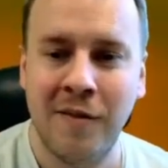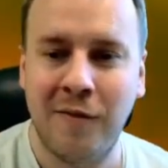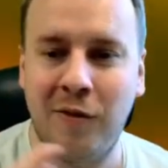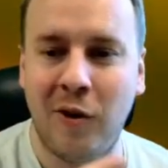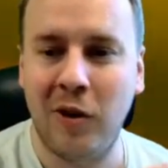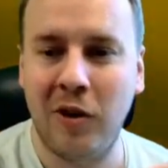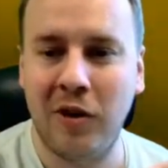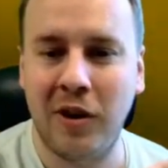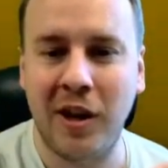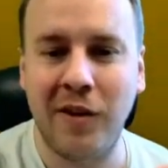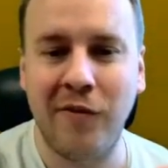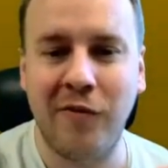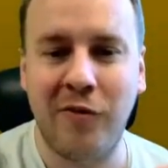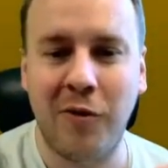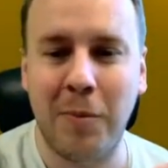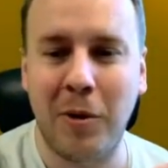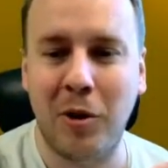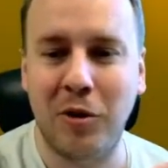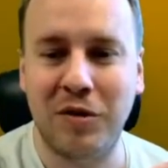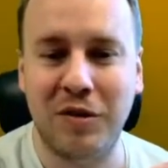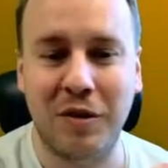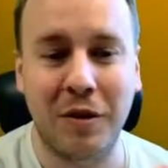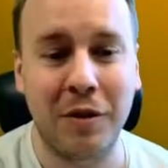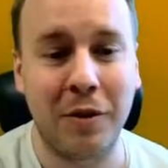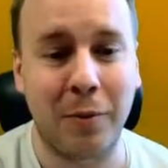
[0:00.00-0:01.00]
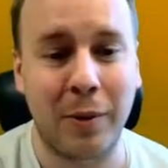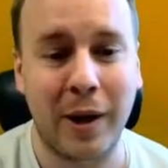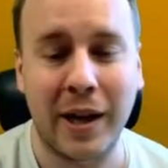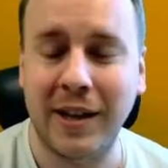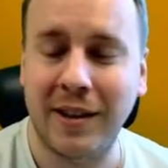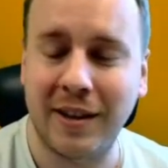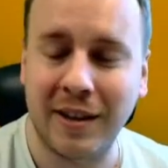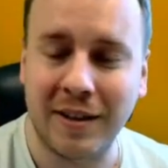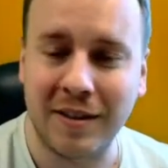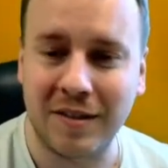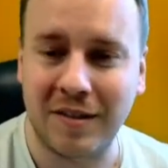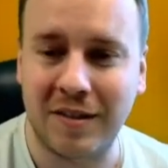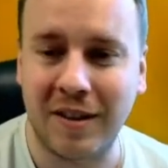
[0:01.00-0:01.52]
Follow the info box on the right
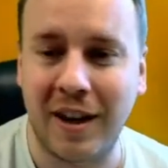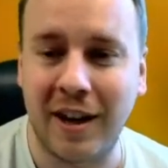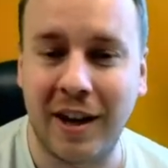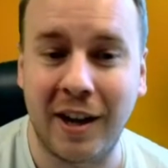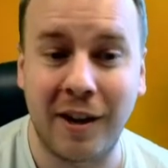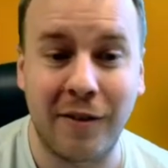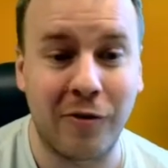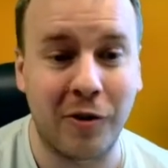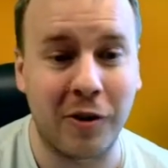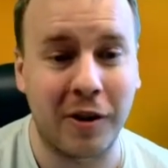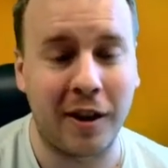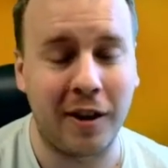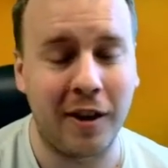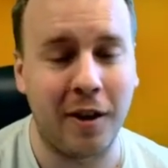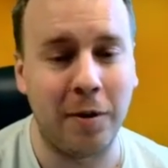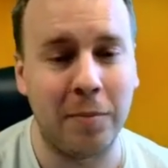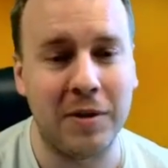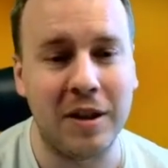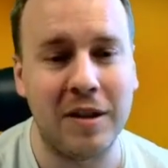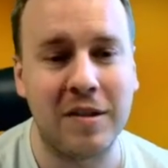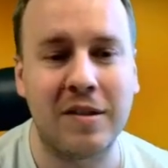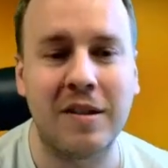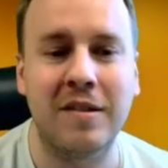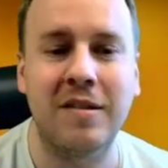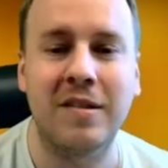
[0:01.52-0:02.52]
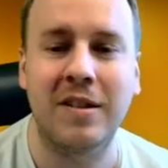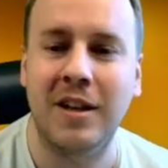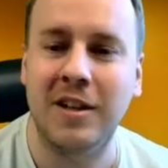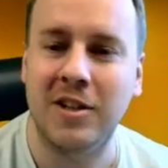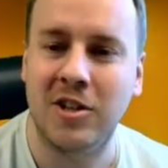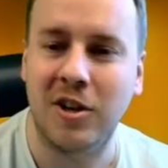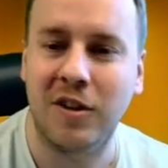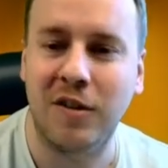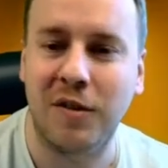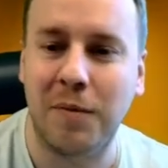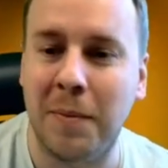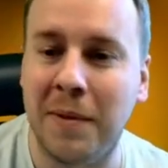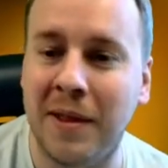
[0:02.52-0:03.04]
hand side for the club distance
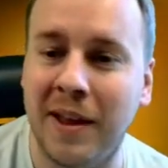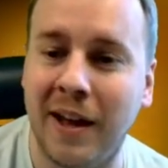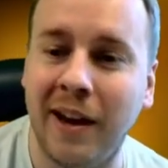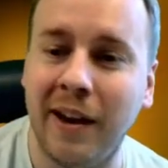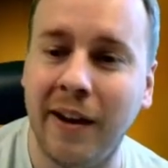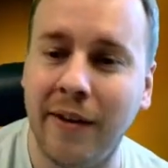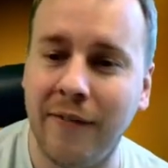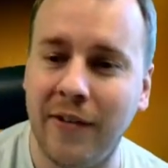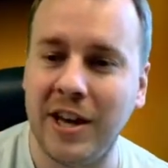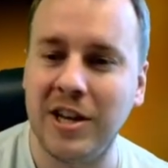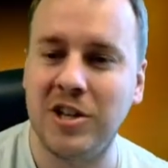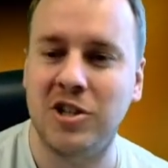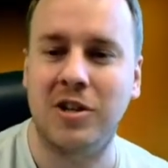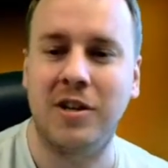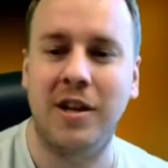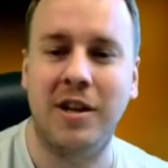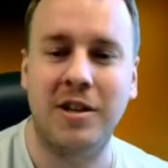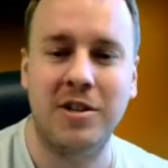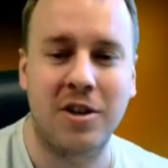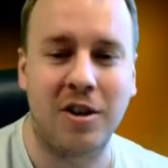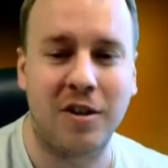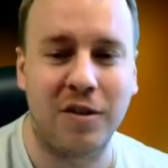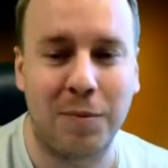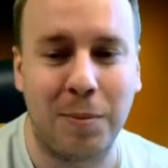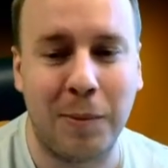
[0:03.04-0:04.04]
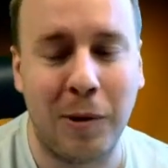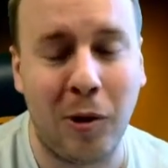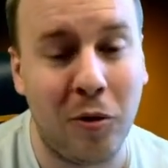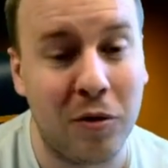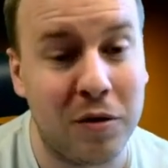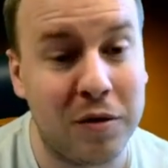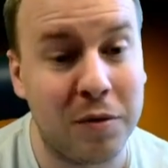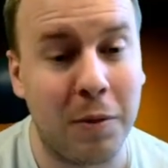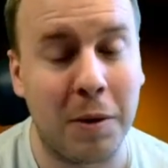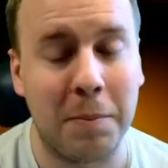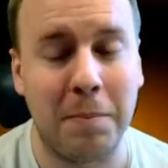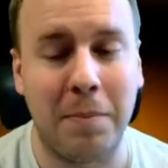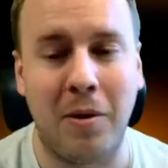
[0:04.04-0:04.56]
adjustment, elevation adjustment,
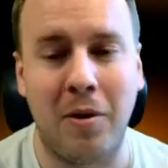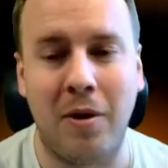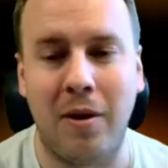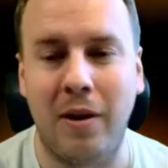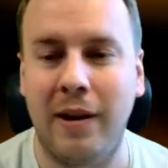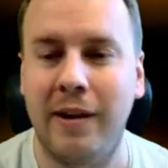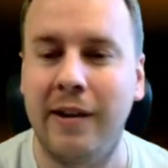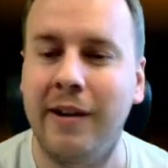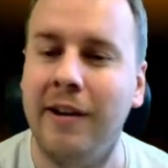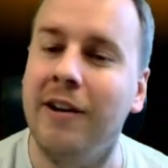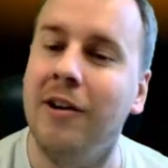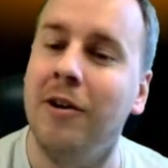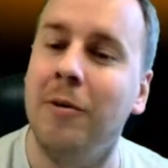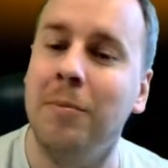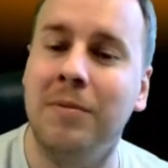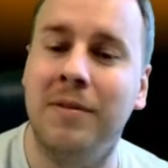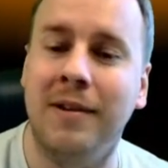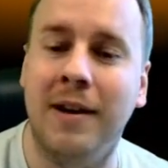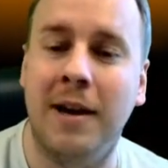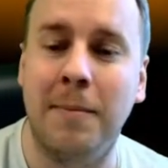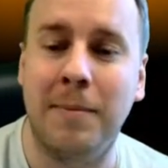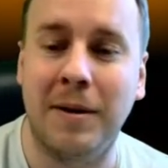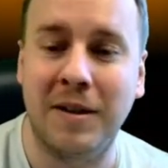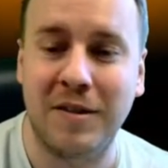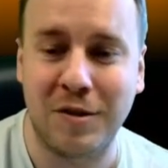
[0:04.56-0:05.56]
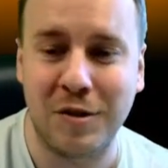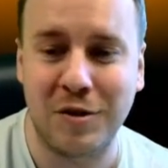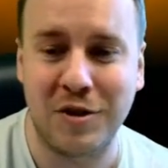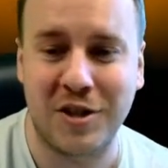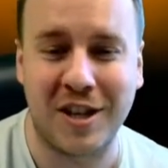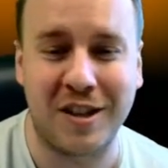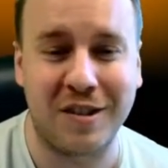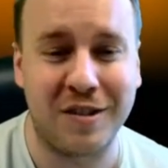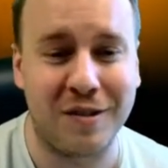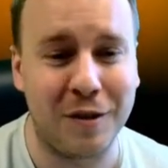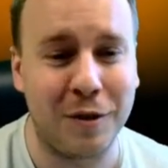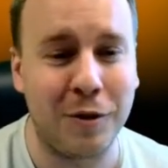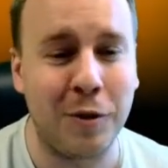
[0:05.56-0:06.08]
also what ball and club type I
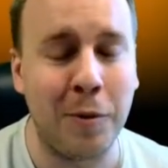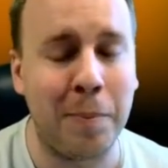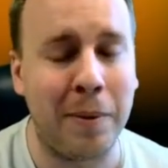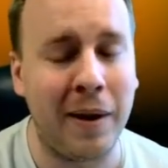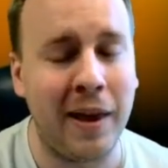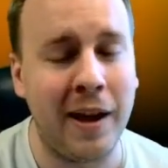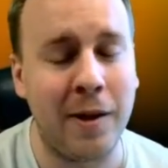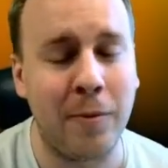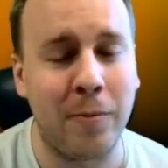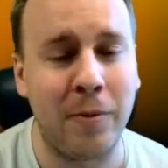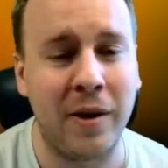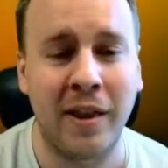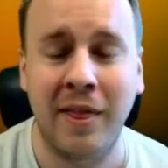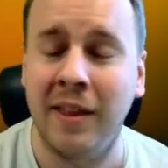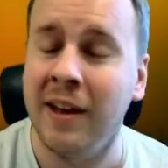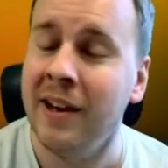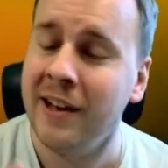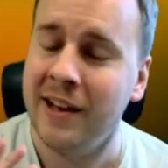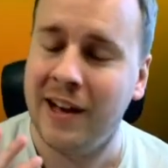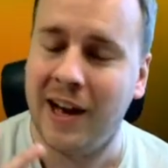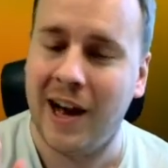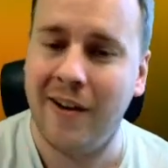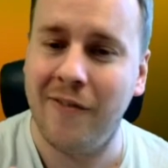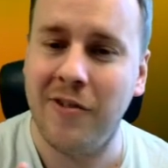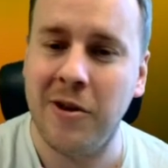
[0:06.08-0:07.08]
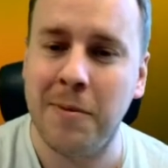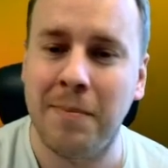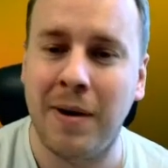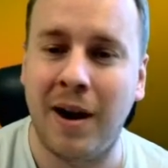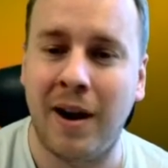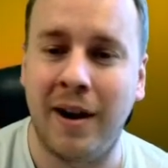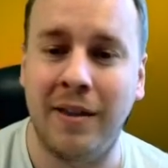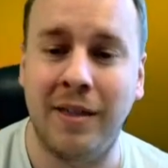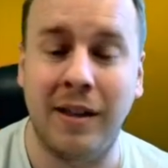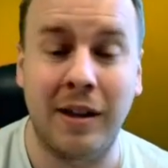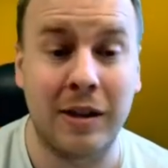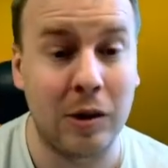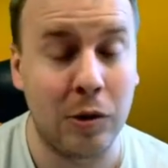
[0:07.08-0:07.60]
suggest you to play with. Have in
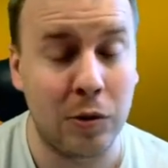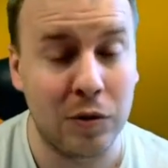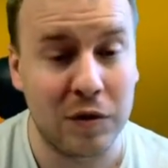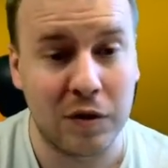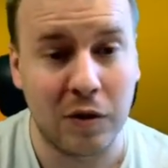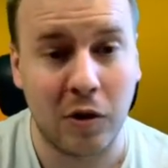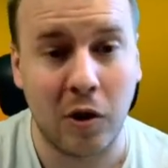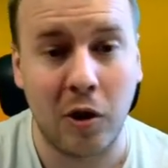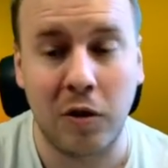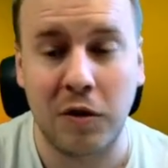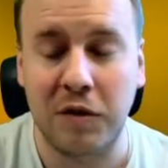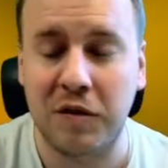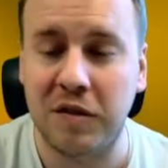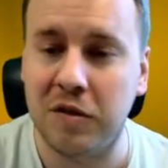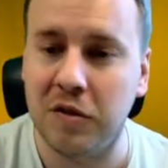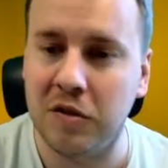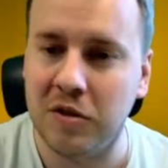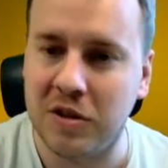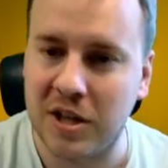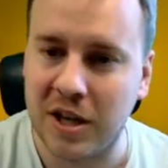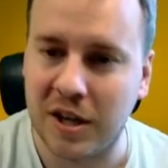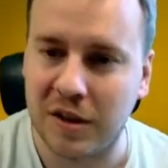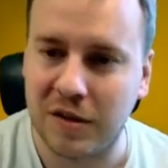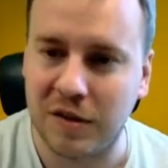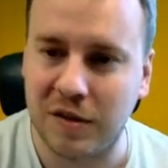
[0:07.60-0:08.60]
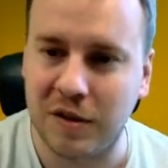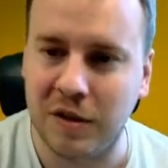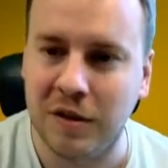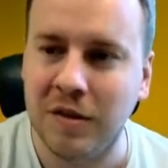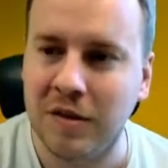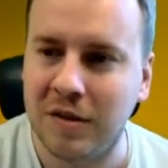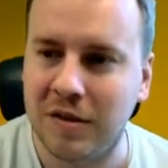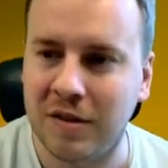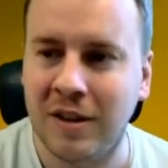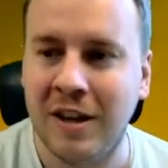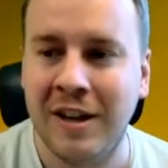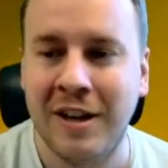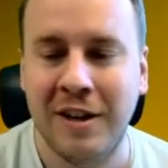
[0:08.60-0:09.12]
mind that those are all
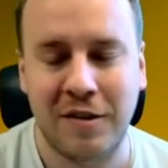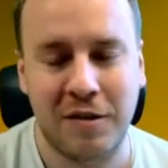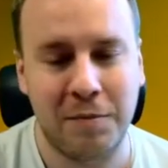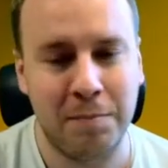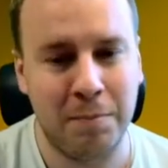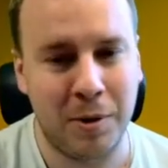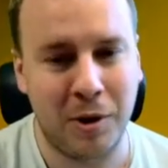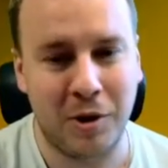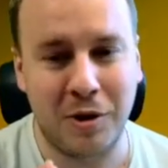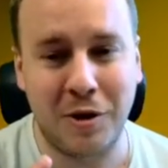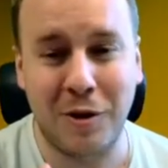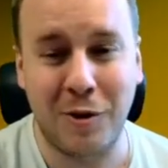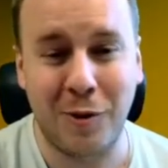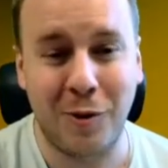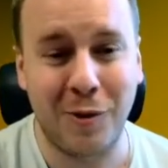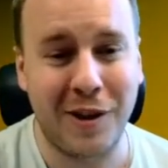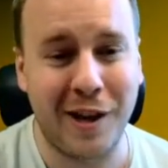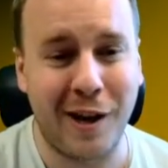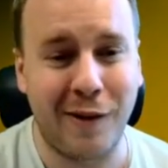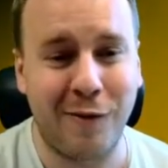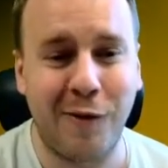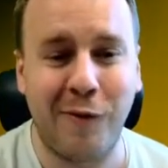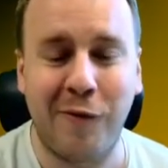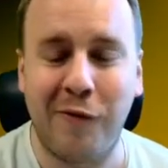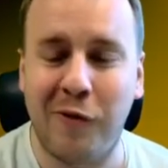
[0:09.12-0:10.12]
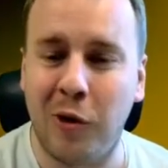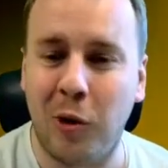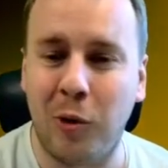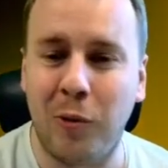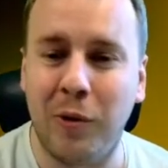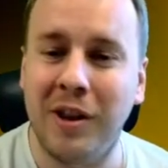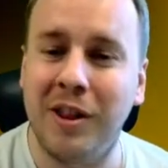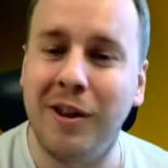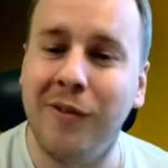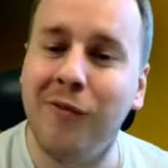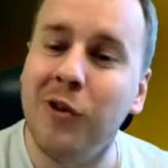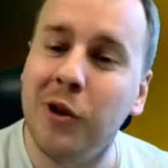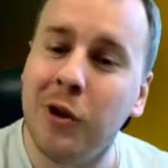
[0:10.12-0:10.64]
suggestions, but you don't have to follow it
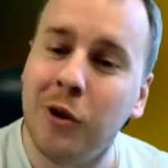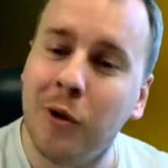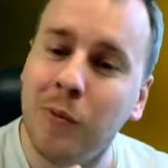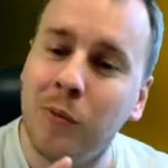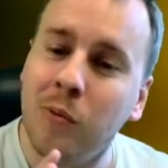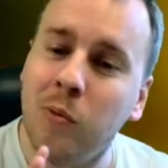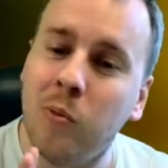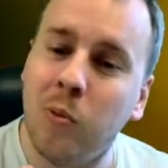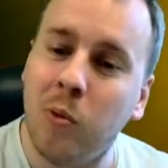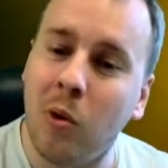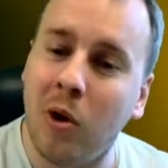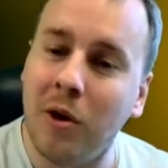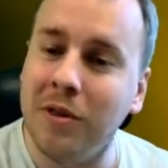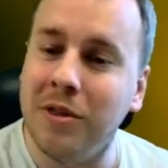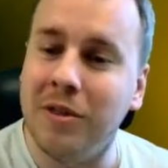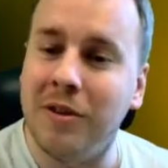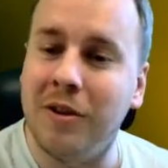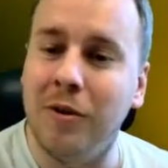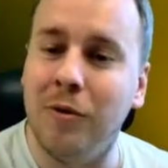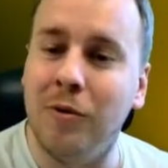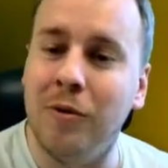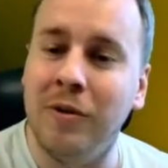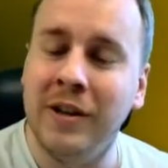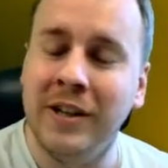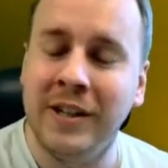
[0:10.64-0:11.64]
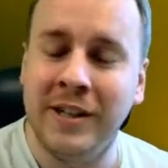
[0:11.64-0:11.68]
if you don't want to.